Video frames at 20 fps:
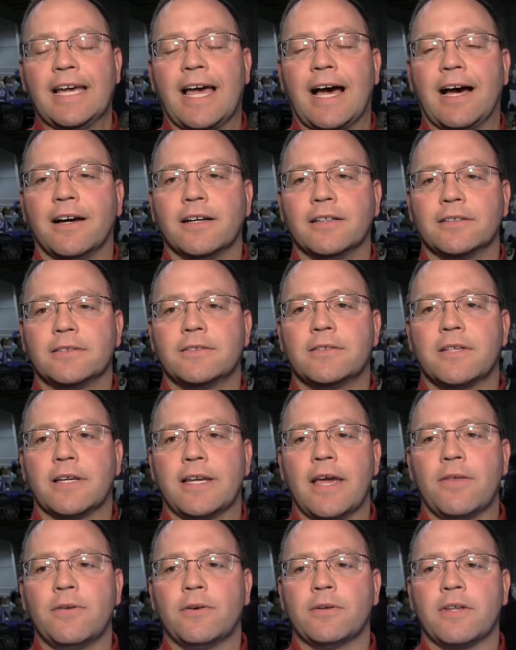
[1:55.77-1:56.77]
uh,
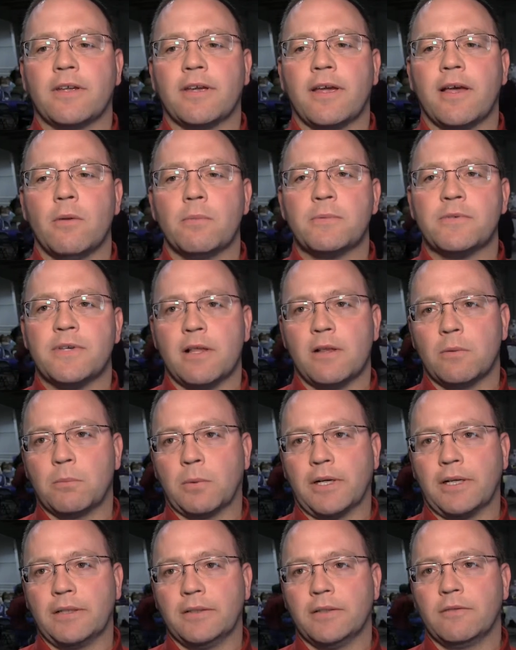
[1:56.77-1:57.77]
together to help
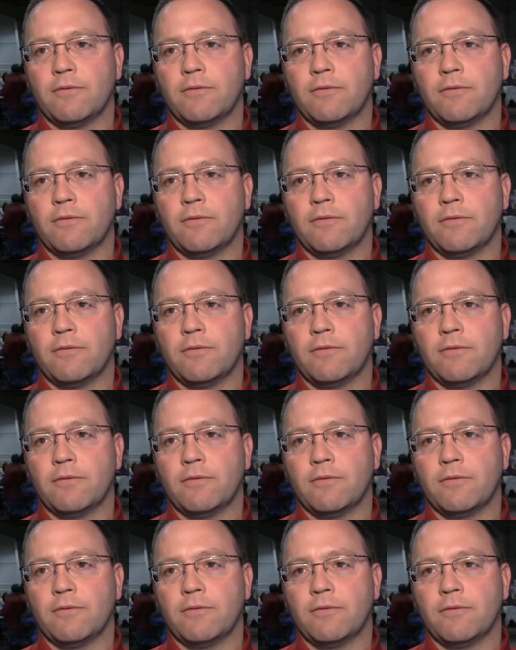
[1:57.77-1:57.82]
celebrate